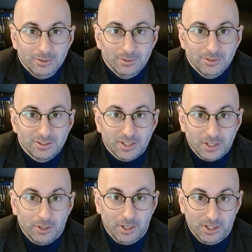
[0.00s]

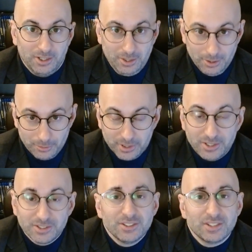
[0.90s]
psychotic killer
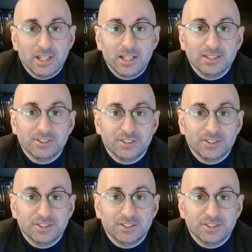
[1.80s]
is, and